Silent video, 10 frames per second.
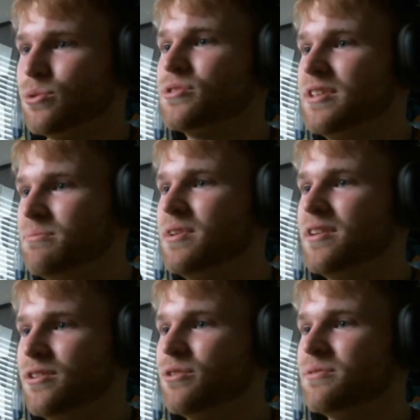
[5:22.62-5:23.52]
You'll see
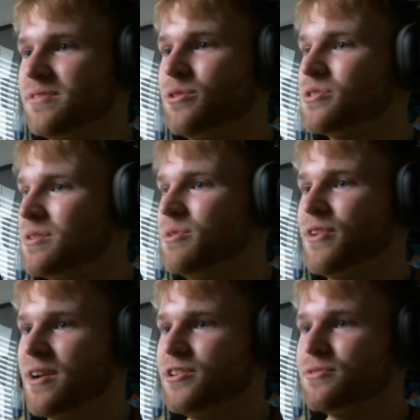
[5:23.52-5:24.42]
me. You'll you'll see me
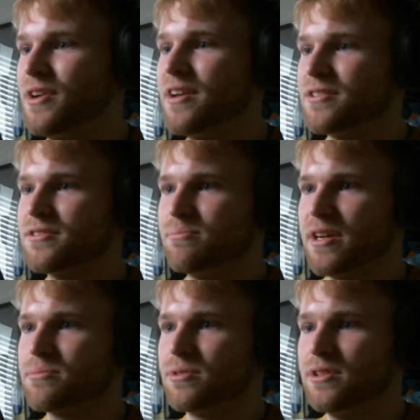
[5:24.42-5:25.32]
right in your face. You
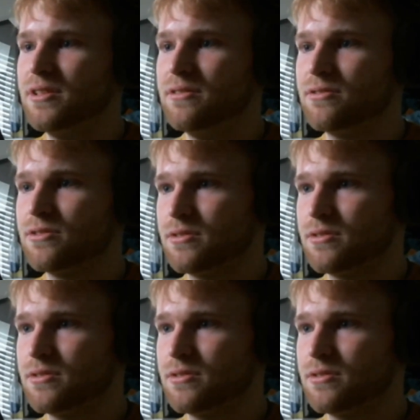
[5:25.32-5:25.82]
best believe.